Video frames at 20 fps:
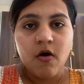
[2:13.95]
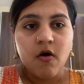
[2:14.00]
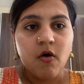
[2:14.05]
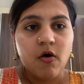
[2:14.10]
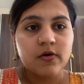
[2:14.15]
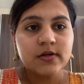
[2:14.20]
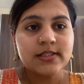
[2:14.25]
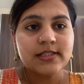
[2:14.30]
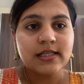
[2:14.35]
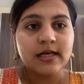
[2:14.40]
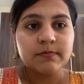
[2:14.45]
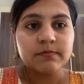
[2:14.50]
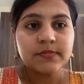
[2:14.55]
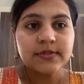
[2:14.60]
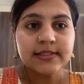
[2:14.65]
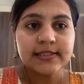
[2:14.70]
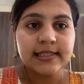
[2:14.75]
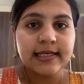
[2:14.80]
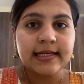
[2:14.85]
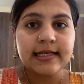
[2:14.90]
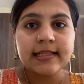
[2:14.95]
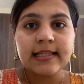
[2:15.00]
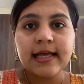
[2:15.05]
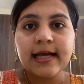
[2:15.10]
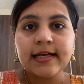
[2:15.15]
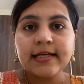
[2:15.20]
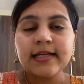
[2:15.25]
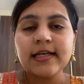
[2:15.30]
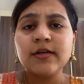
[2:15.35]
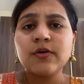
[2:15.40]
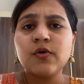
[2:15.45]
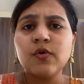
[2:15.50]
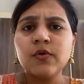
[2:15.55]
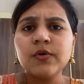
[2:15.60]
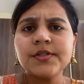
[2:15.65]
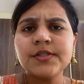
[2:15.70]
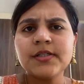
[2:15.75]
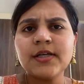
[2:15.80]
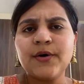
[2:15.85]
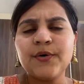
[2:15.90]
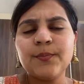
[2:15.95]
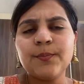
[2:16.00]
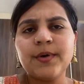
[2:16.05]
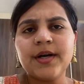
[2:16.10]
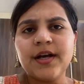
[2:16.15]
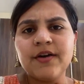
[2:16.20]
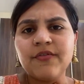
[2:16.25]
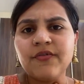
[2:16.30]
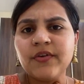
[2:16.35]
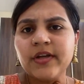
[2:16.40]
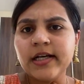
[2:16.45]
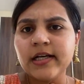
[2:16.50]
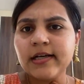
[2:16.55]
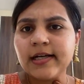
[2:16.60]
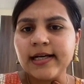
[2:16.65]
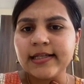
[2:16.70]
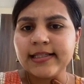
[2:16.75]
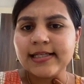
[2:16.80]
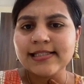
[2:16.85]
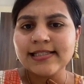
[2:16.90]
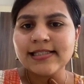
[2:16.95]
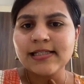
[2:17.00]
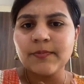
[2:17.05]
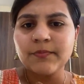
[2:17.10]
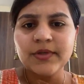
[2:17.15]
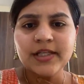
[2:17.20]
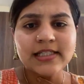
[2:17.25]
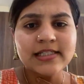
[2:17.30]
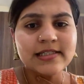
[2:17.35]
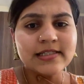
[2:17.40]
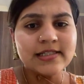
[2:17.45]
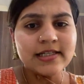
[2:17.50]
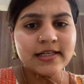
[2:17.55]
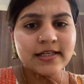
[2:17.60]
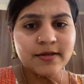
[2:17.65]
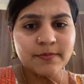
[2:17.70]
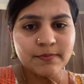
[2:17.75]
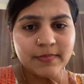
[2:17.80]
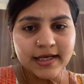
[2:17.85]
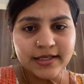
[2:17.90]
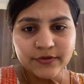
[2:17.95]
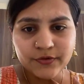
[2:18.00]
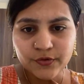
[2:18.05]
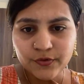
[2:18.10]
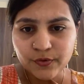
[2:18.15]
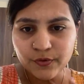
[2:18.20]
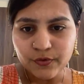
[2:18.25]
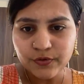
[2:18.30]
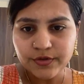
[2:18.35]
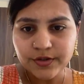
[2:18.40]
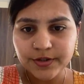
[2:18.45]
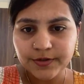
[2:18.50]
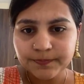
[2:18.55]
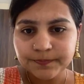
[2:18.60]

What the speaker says: or some say that it goes down but I feel like there's something still in my throat,